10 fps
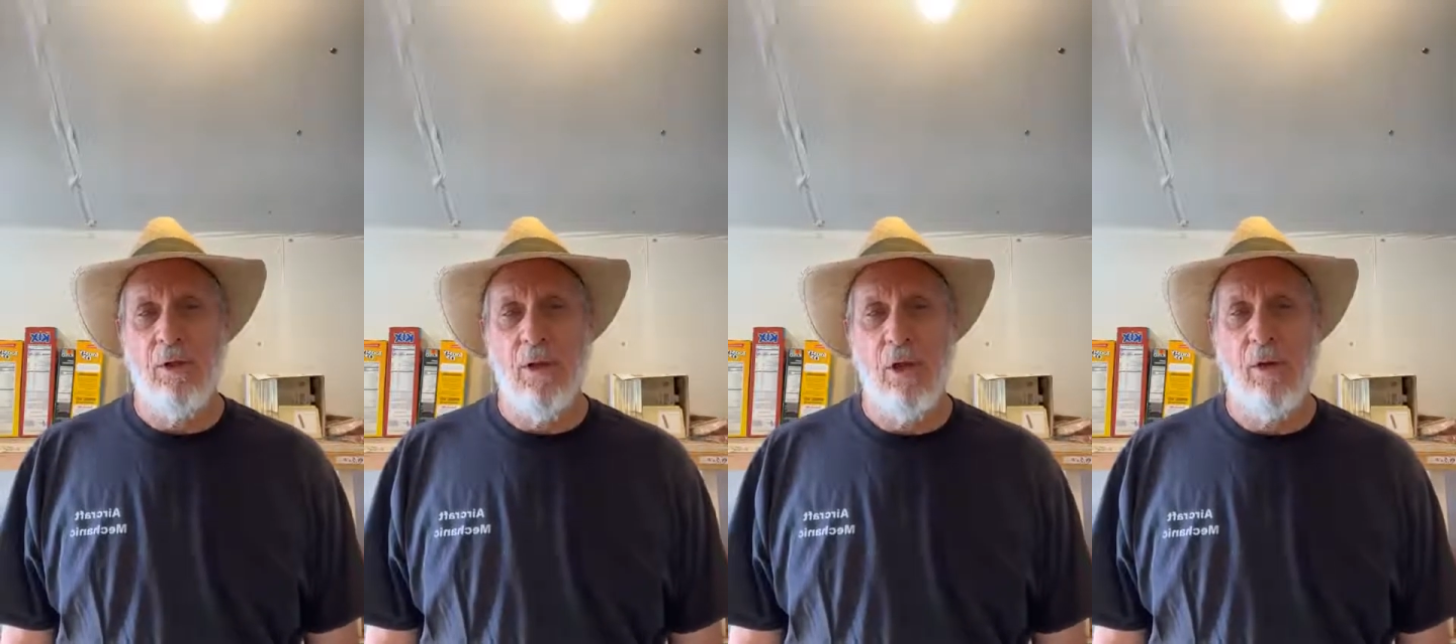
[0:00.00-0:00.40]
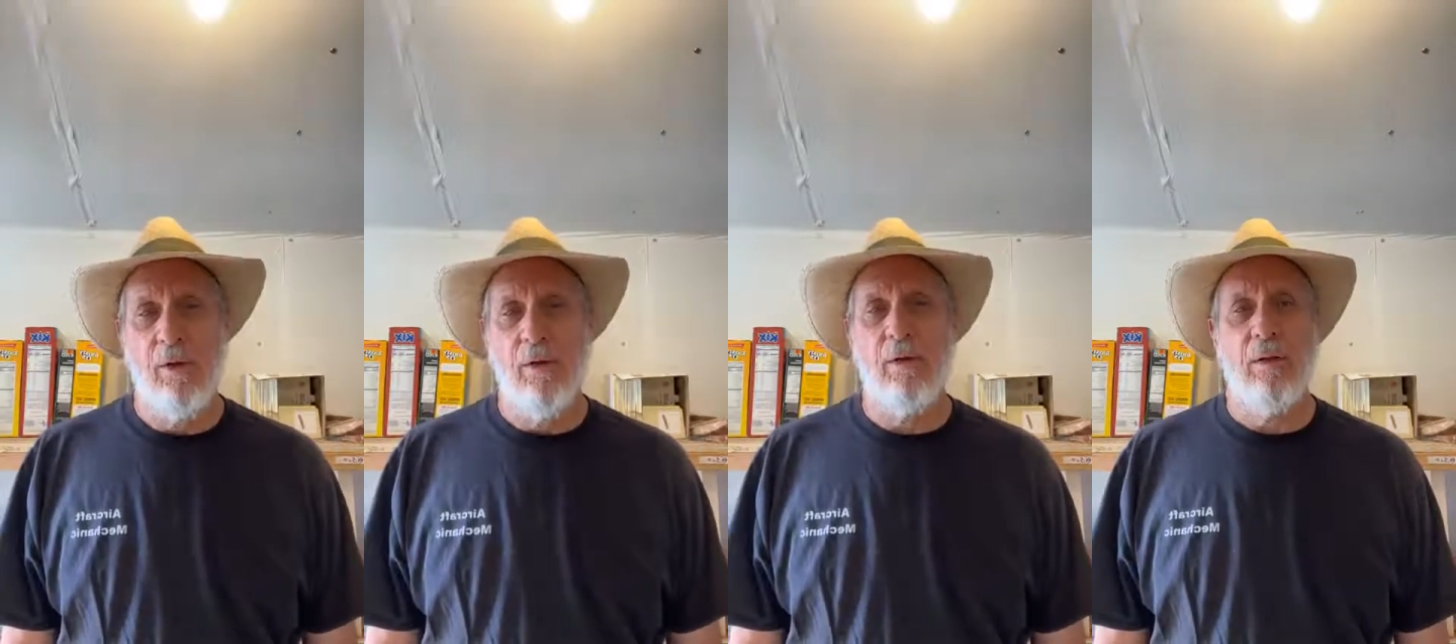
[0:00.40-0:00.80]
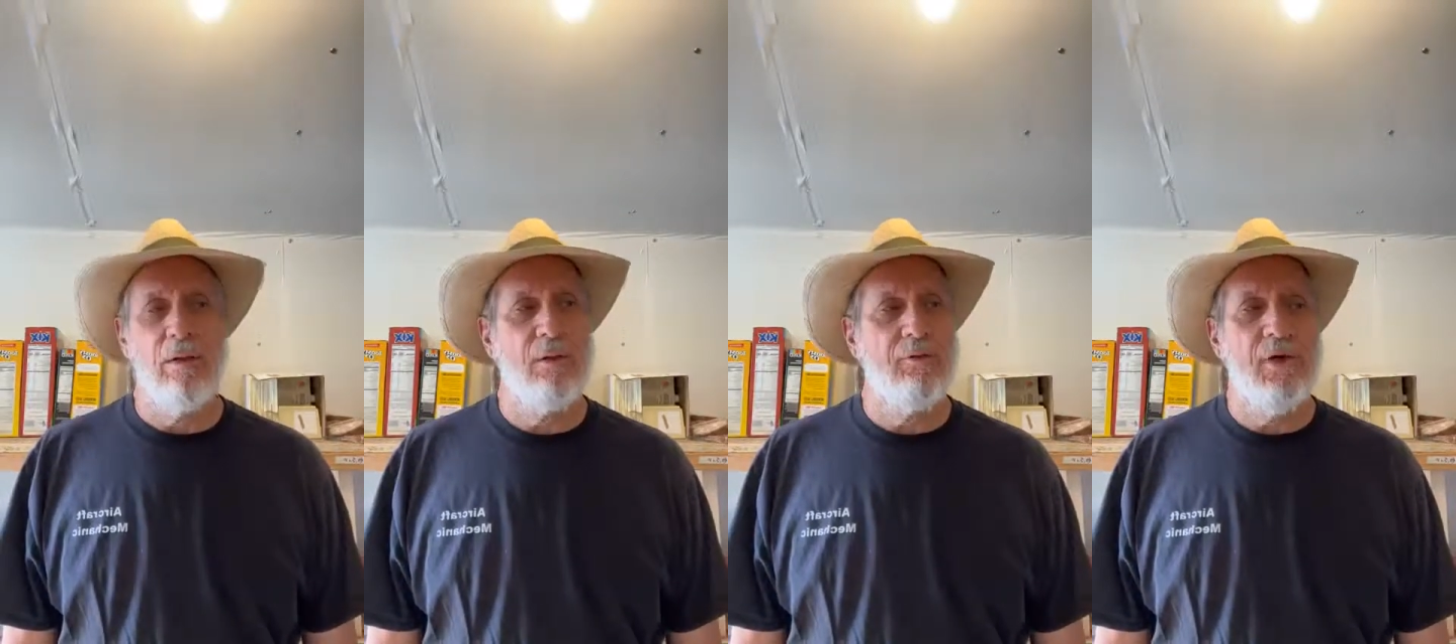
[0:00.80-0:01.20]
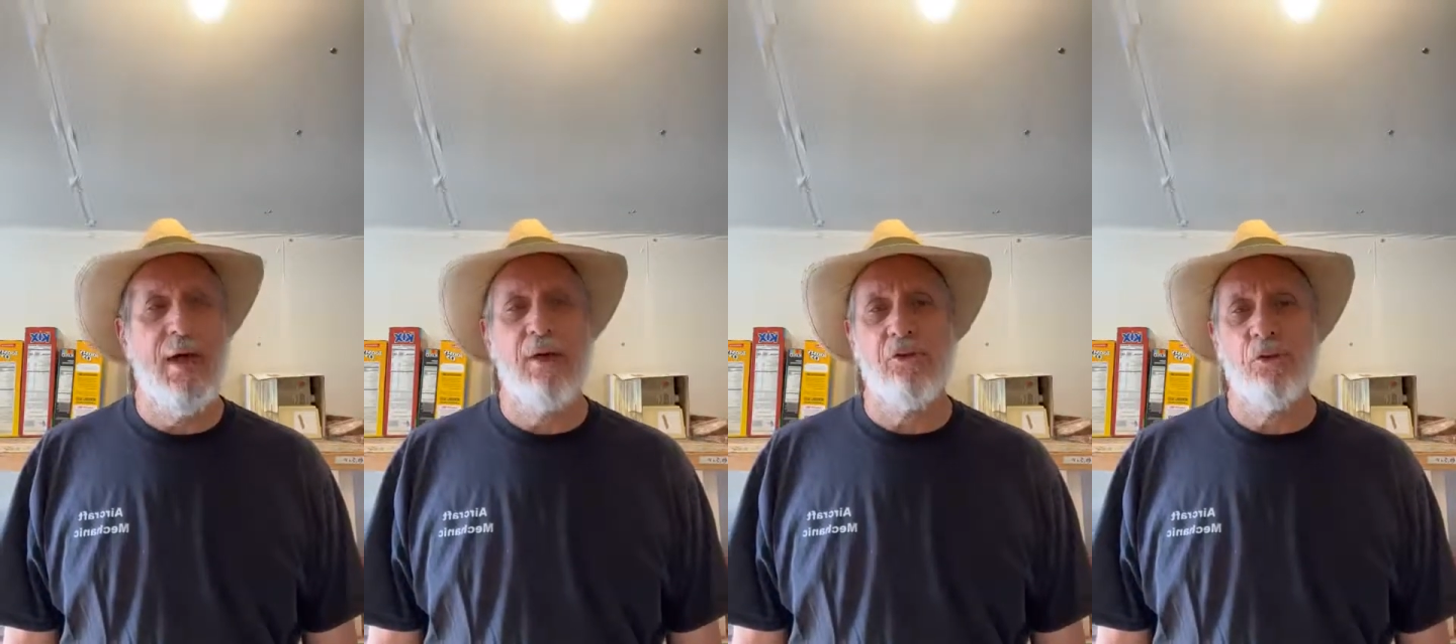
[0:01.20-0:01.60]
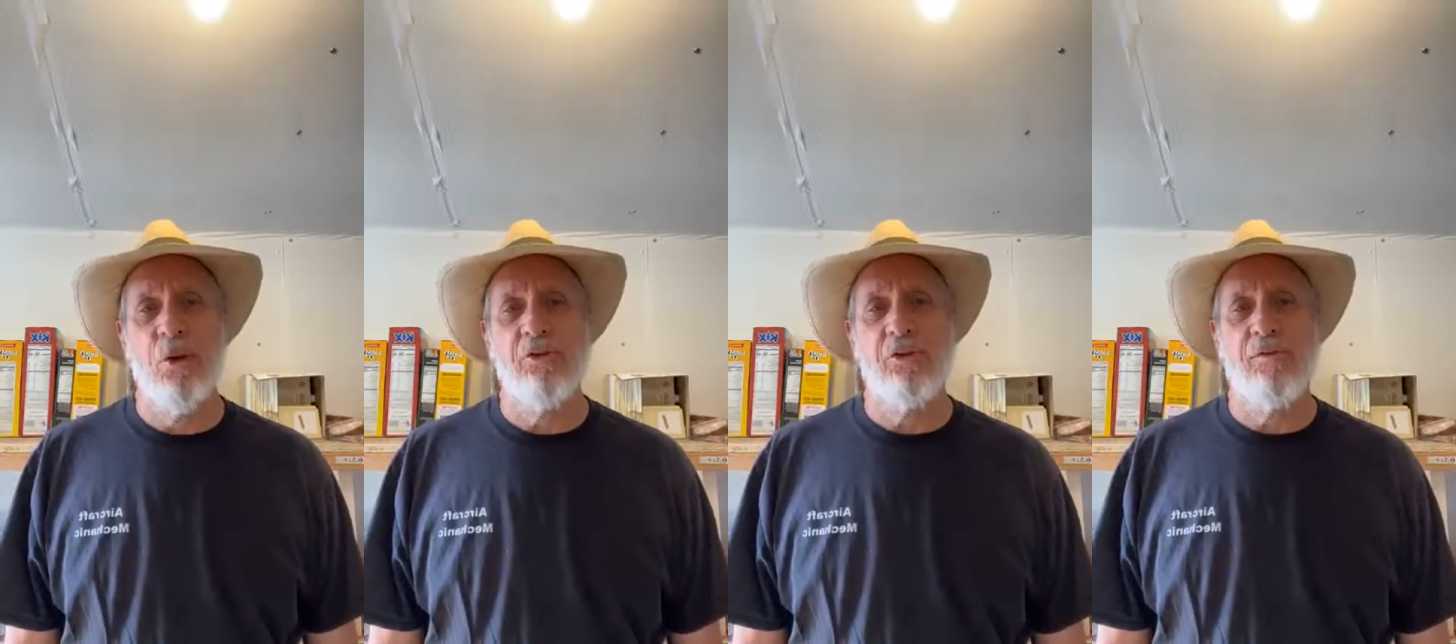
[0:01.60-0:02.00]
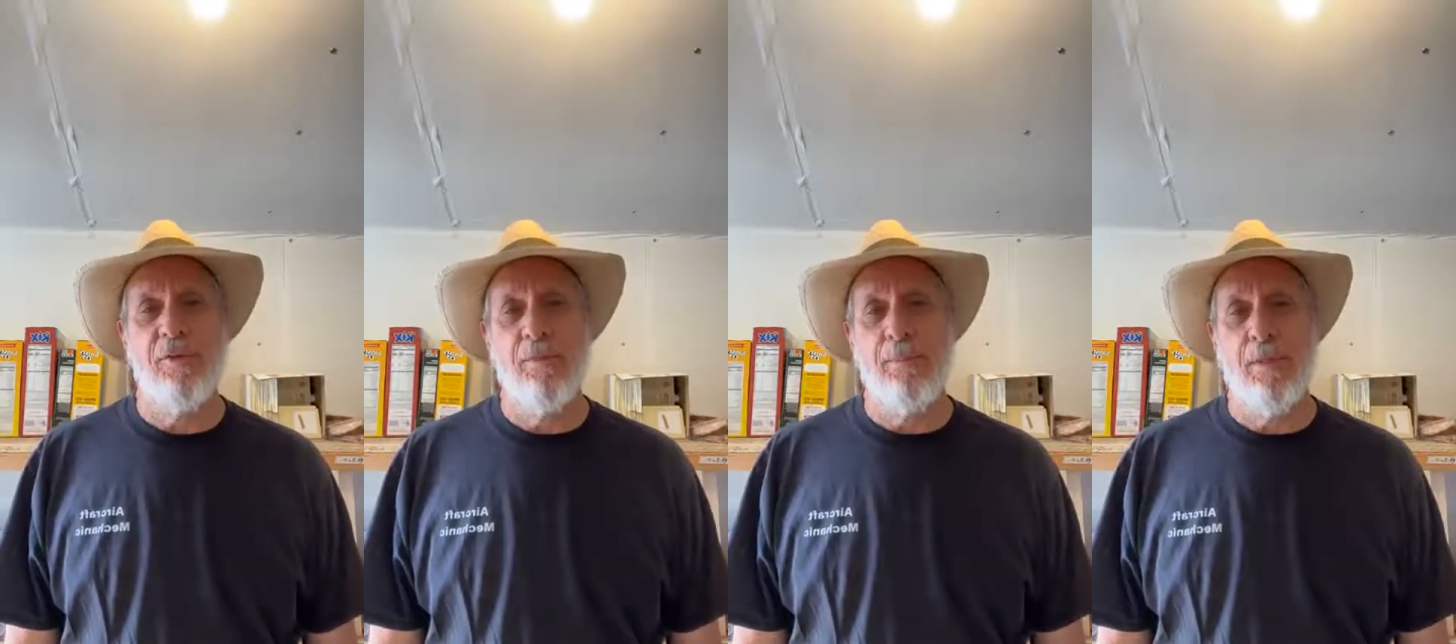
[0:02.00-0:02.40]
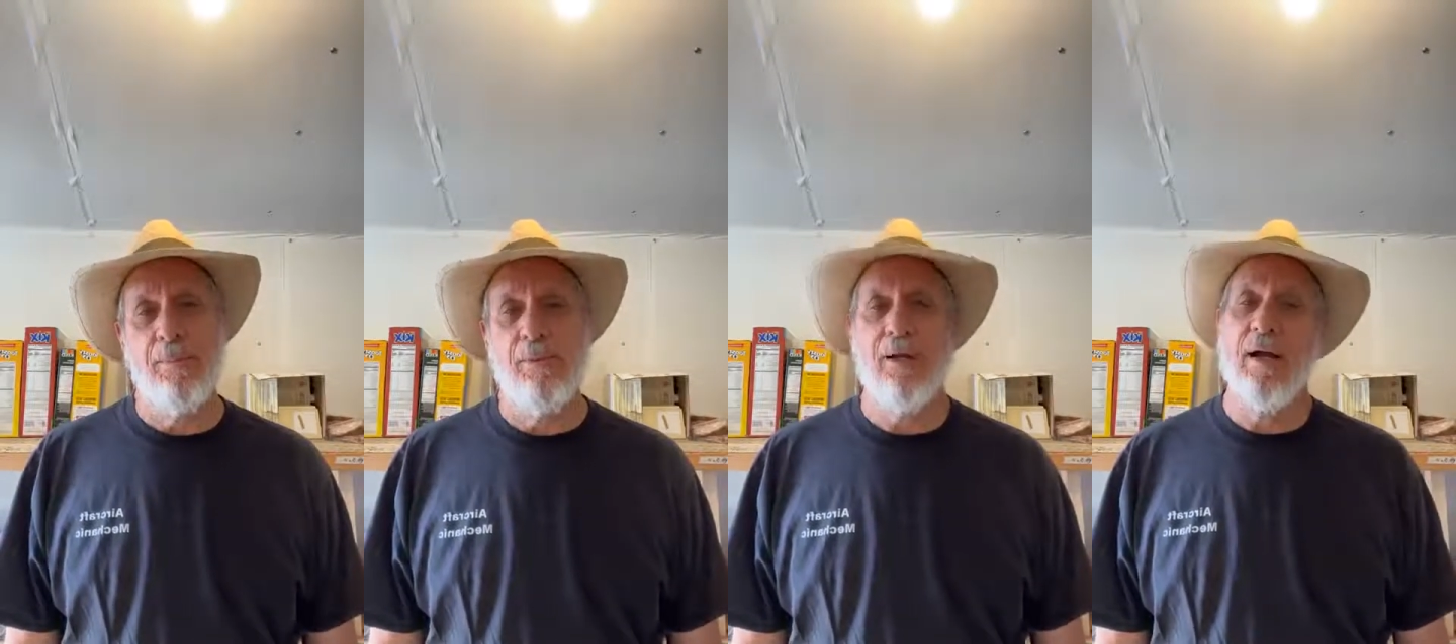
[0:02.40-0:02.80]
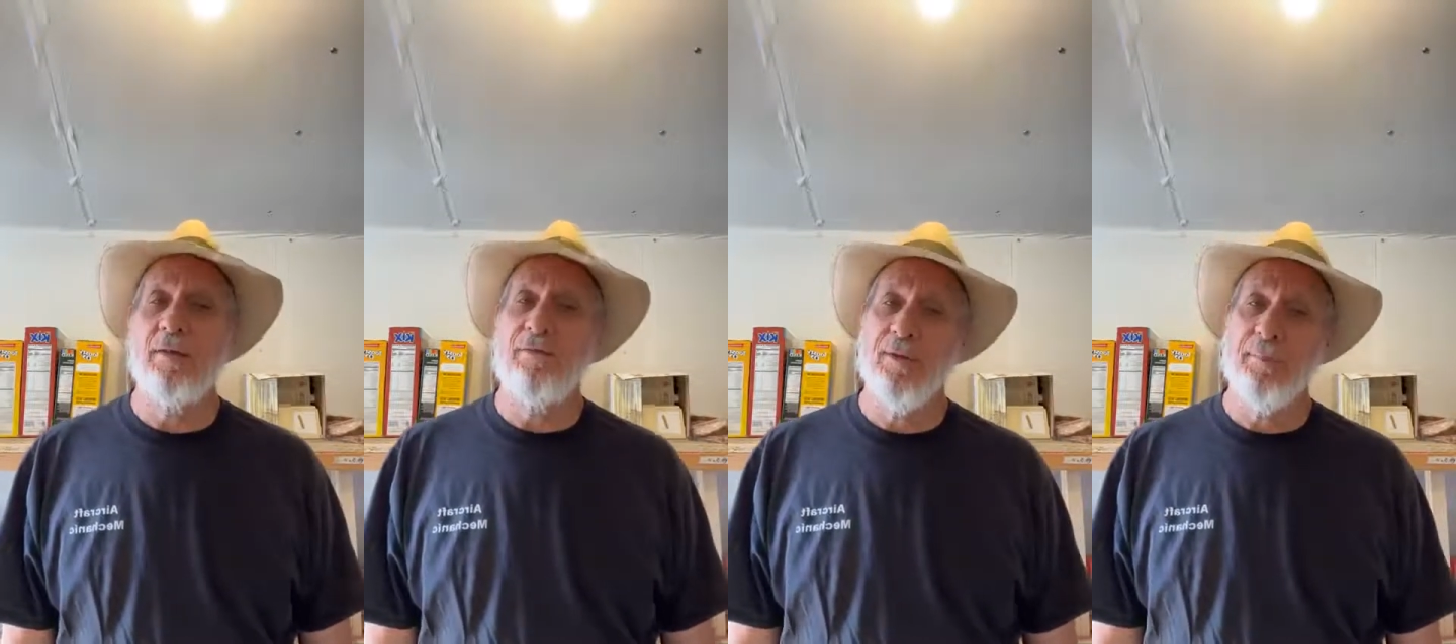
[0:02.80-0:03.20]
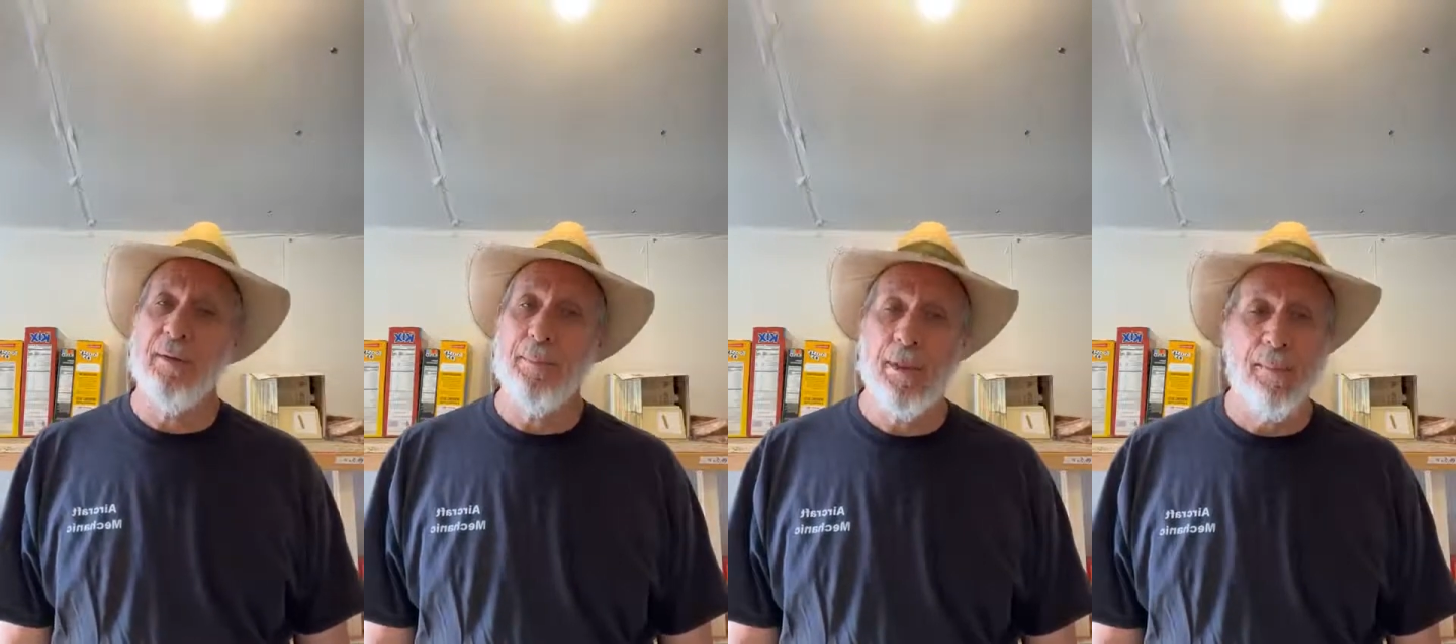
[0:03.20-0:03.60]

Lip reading: if I had a choice to feed people or not to feed people,